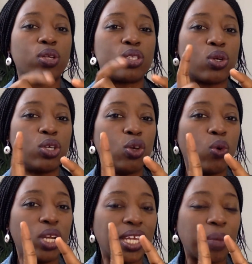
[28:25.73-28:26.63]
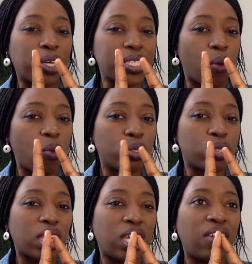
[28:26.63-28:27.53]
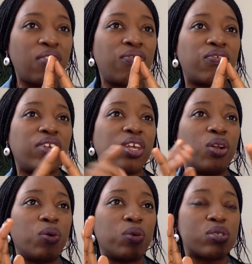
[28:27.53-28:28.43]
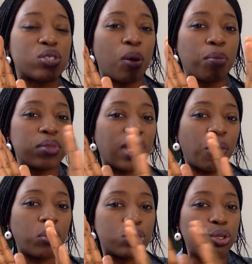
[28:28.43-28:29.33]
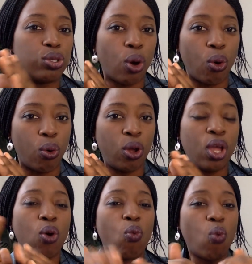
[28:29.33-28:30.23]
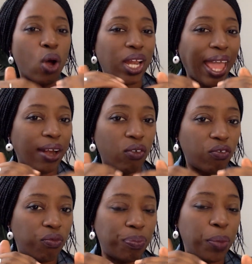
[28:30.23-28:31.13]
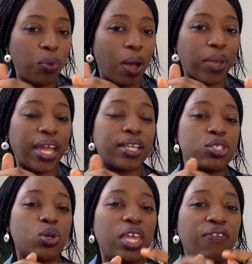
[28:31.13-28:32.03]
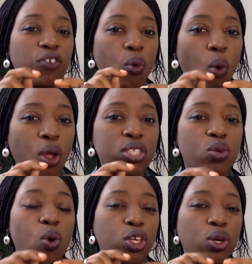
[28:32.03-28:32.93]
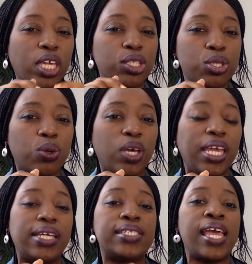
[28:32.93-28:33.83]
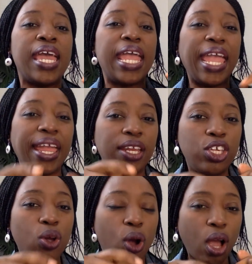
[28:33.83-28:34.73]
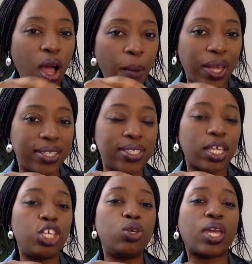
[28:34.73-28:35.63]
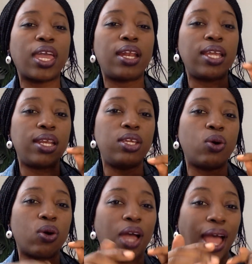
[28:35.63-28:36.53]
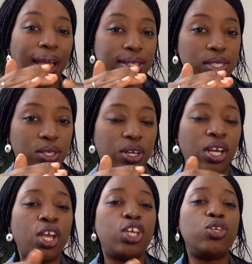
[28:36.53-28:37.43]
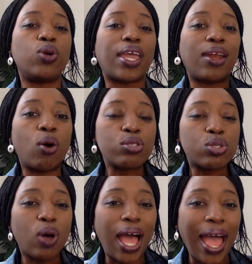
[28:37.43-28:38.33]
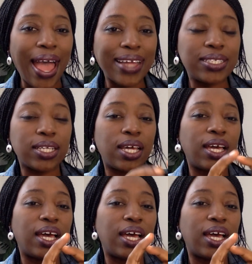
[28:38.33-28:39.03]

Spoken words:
so you would, because I want to give, I want to know what kind of people I'm getting. So if you want, what you could do is in your comment, in your answer, you can also add